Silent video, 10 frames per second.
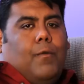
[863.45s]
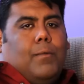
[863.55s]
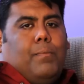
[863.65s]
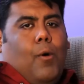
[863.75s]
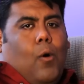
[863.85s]
we
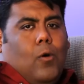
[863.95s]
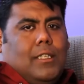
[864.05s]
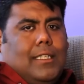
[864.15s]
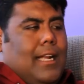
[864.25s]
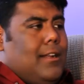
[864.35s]
will
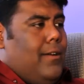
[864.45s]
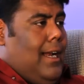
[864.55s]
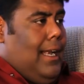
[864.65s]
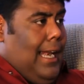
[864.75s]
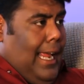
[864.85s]
post a
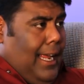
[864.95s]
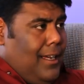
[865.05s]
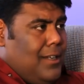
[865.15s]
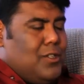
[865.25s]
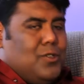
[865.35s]
direct
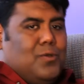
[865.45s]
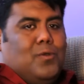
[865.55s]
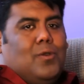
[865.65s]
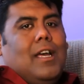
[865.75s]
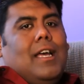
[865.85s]
link
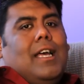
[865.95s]
to